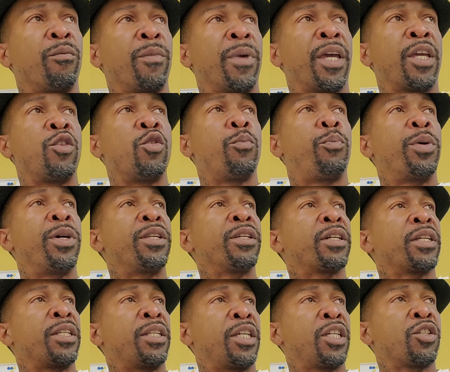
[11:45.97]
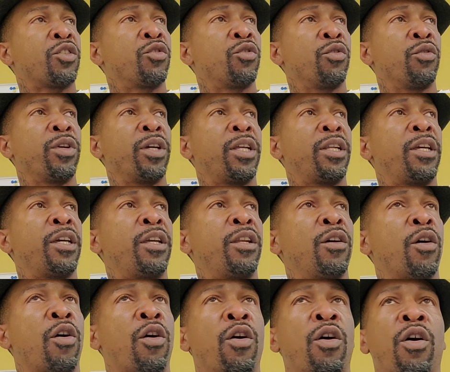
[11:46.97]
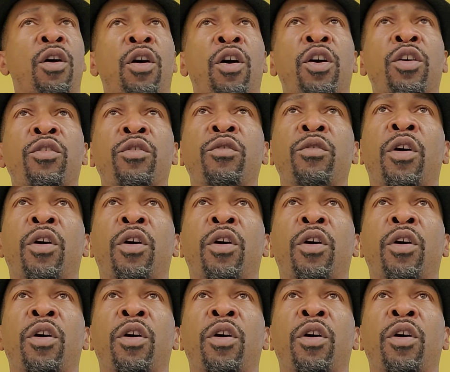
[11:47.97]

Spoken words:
and you're putting conditioner in it or